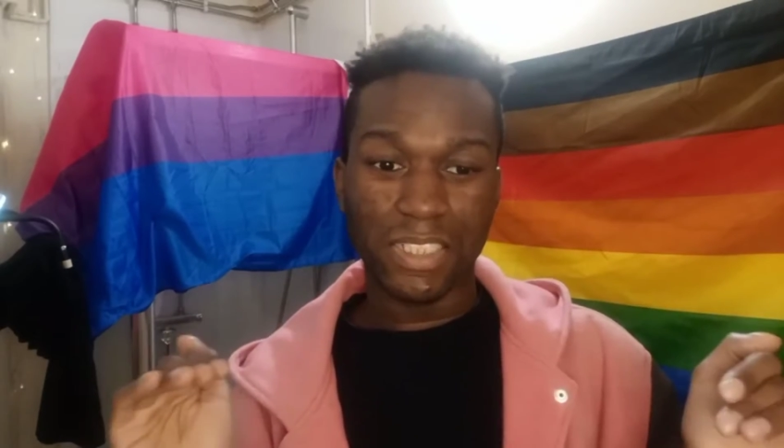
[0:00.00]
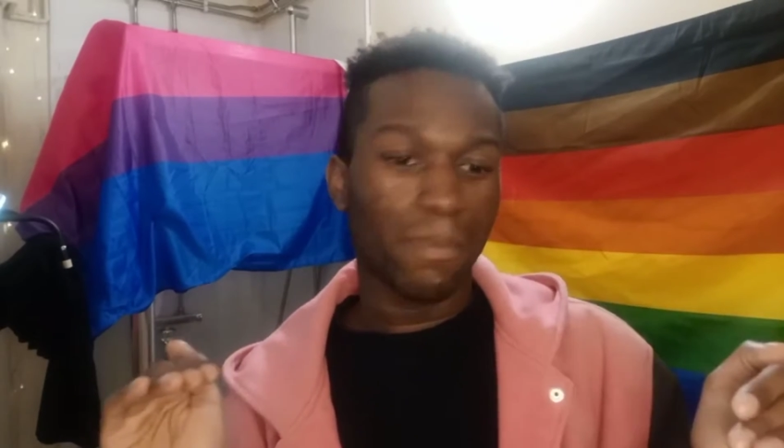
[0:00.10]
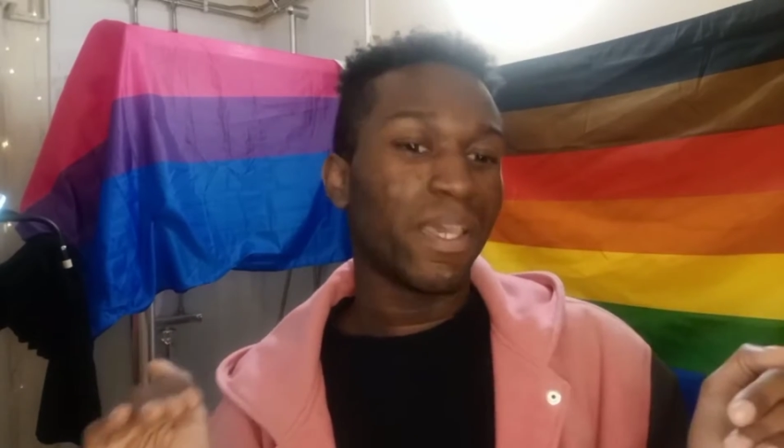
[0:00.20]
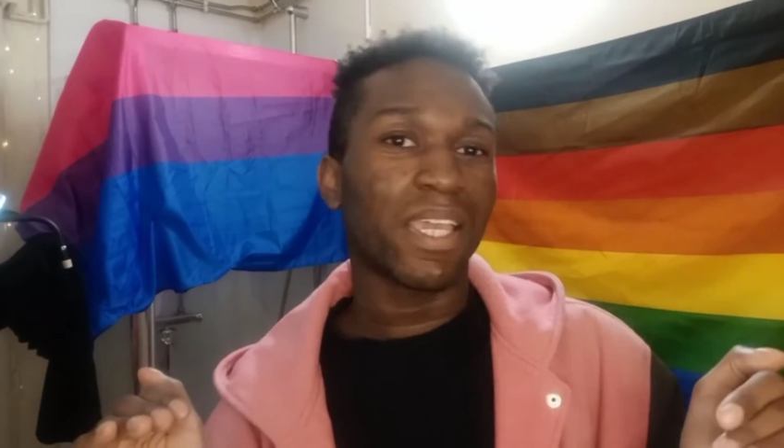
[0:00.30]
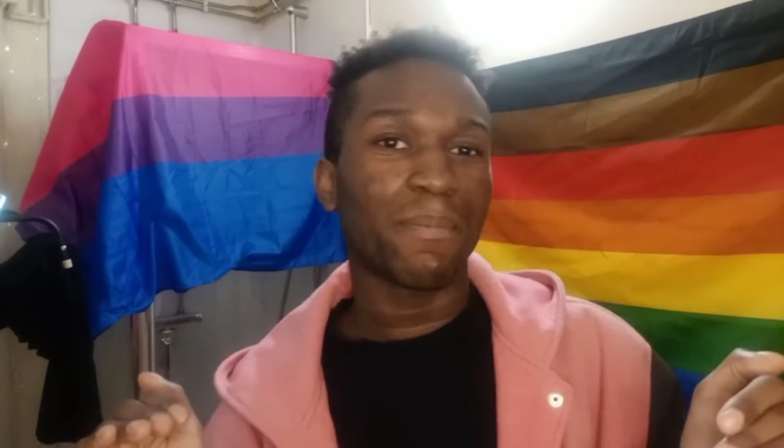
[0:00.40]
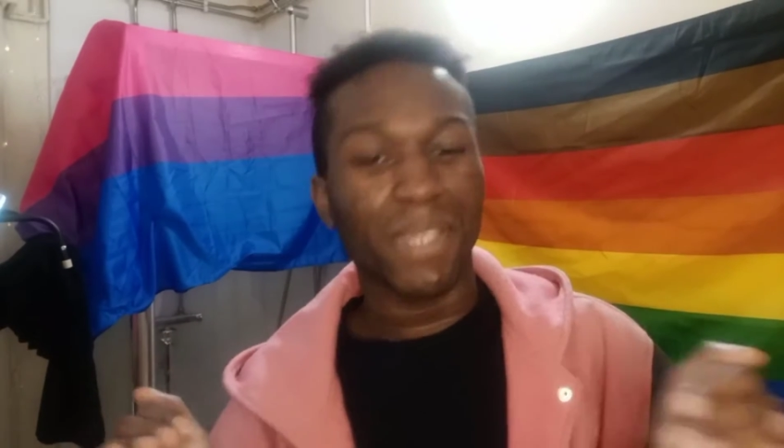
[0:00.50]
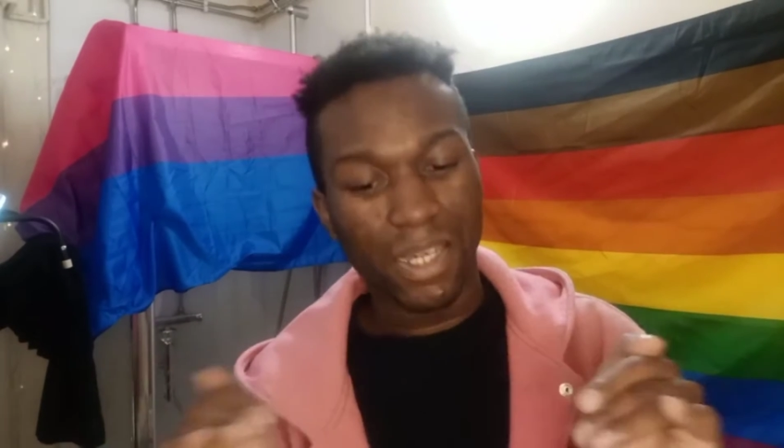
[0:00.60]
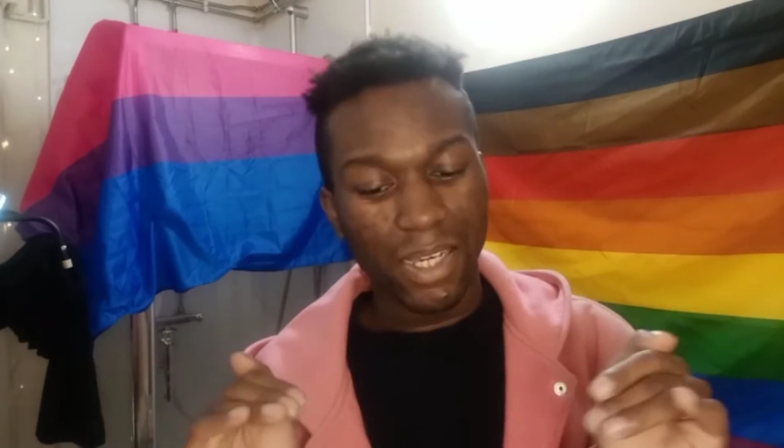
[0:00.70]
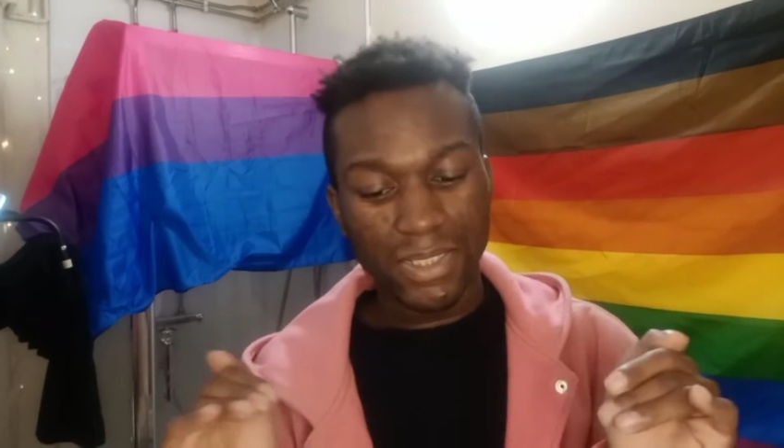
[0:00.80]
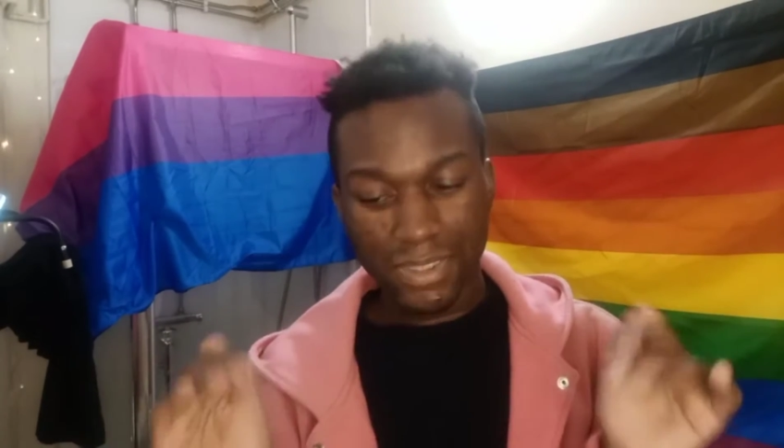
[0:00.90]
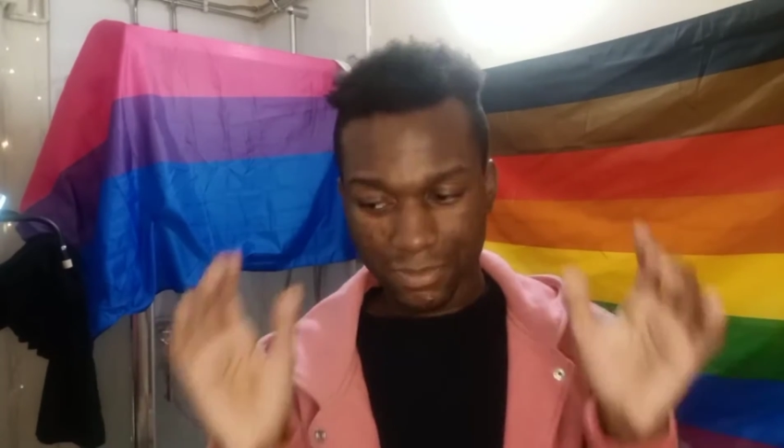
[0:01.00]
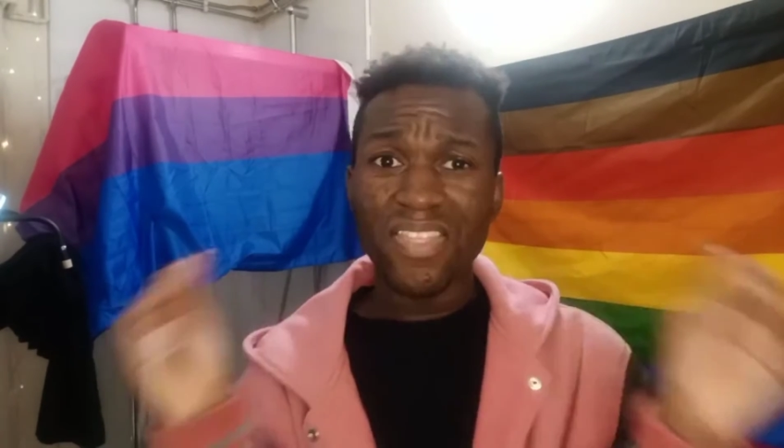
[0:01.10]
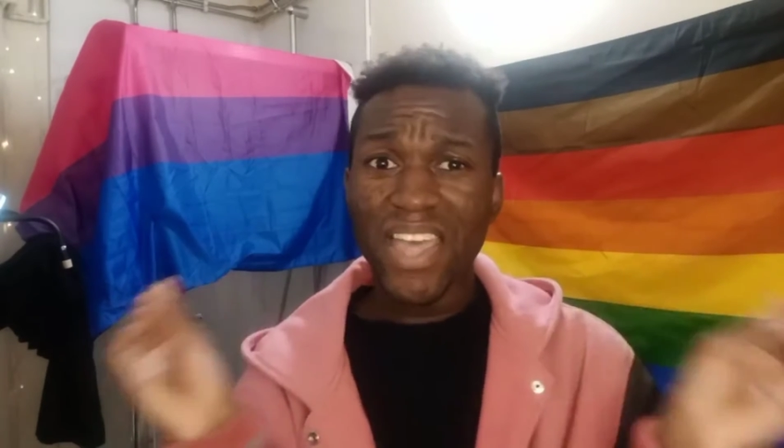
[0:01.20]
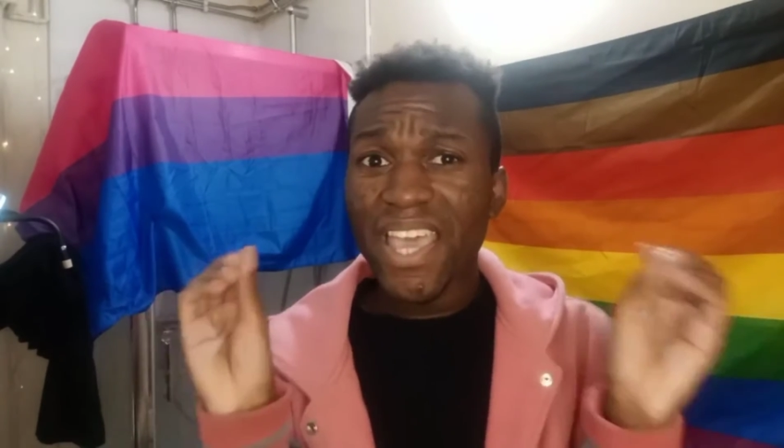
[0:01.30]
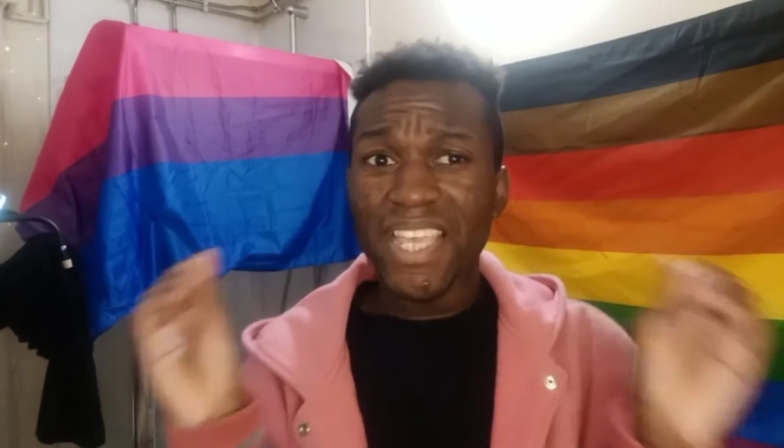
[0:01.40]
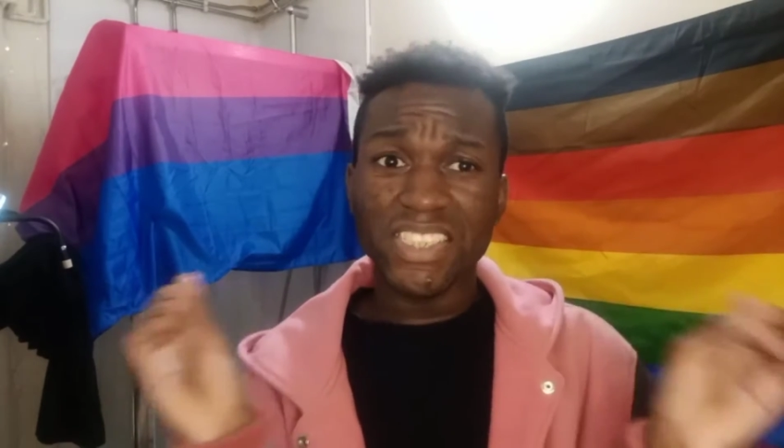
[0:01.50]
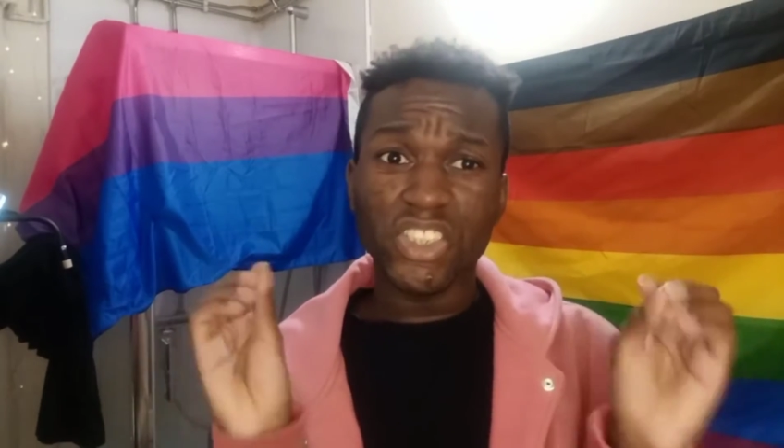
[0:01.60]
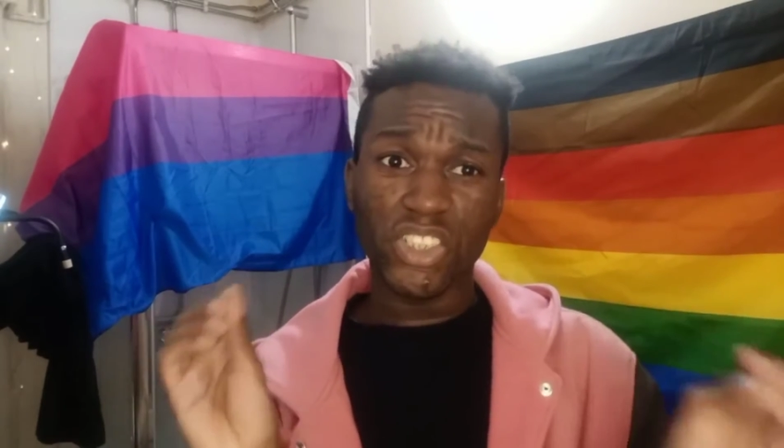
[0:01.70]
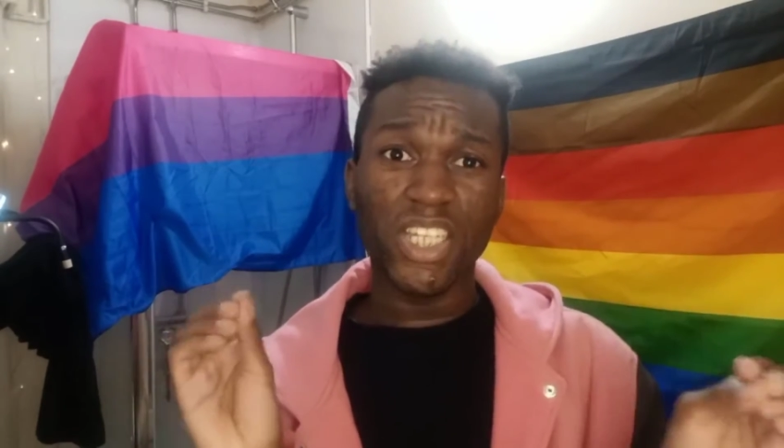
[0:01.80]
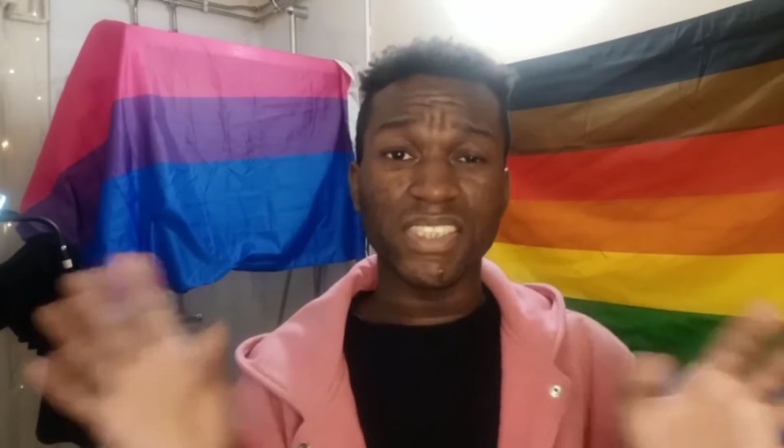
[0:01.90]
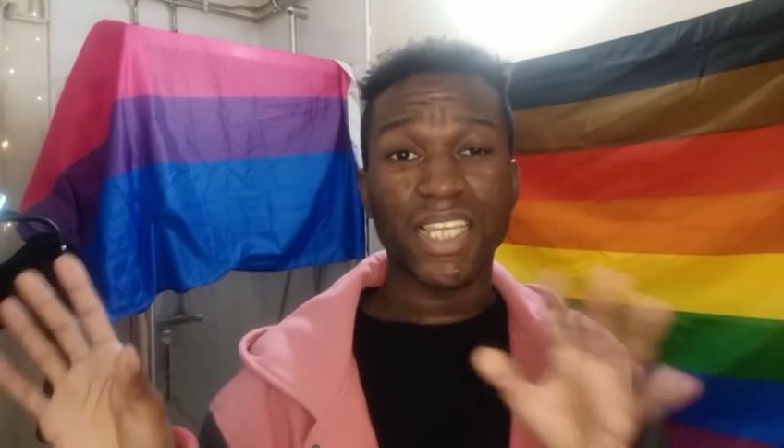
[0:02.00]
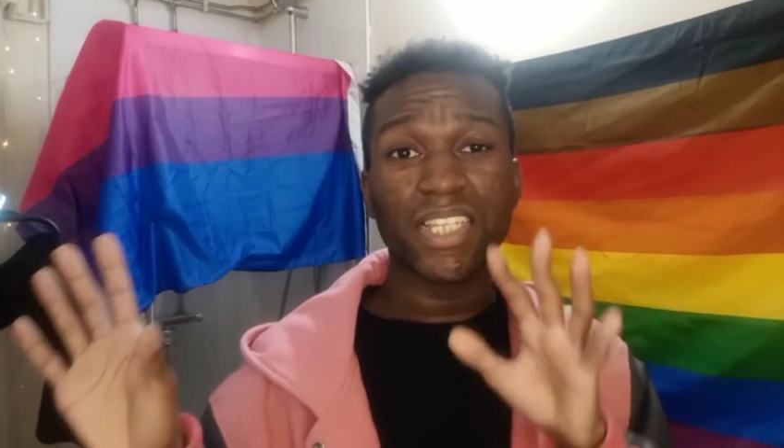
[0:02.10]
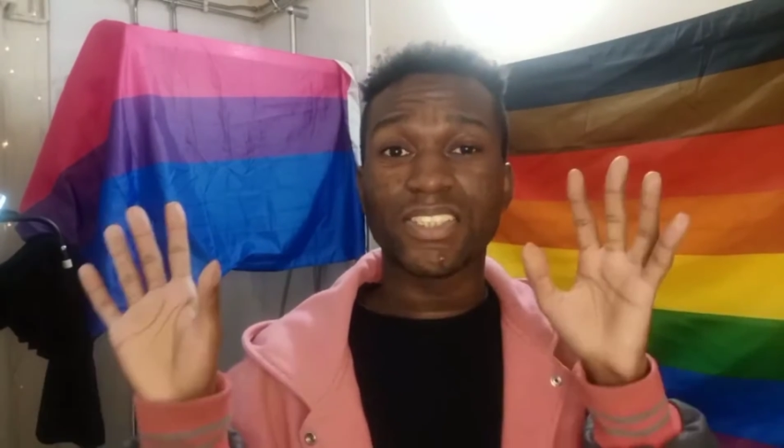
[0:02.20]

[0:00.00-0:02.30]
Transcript: topic because there is just